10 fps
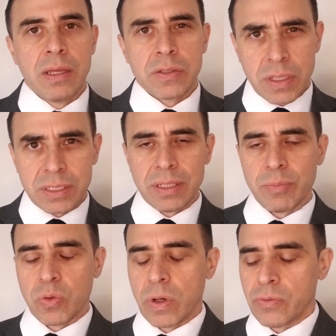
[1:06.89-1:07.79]
So that's the
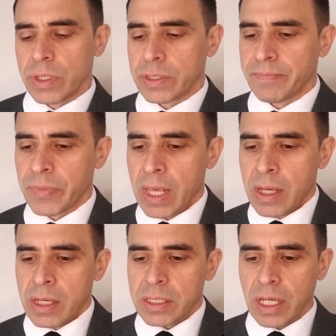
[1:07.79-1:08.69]
number one reason.
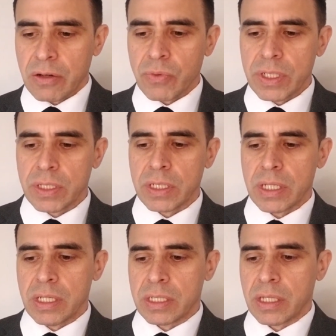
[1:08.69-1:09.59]
Second reason
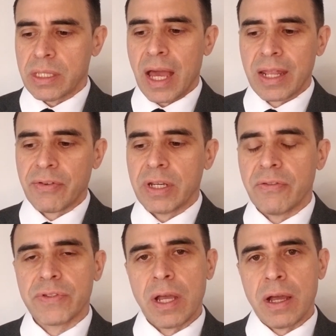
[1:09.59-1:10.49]
is not having
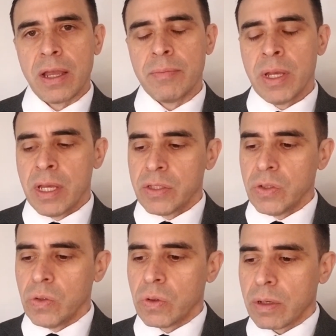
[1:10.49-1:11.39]
enough time
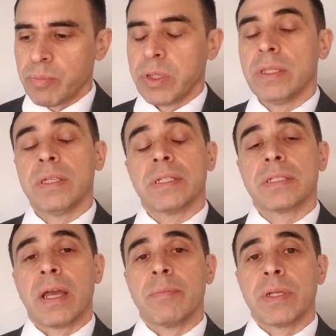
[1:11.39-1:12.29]
to complete the
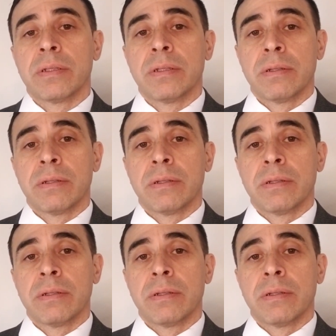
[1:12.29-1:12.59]
assignment.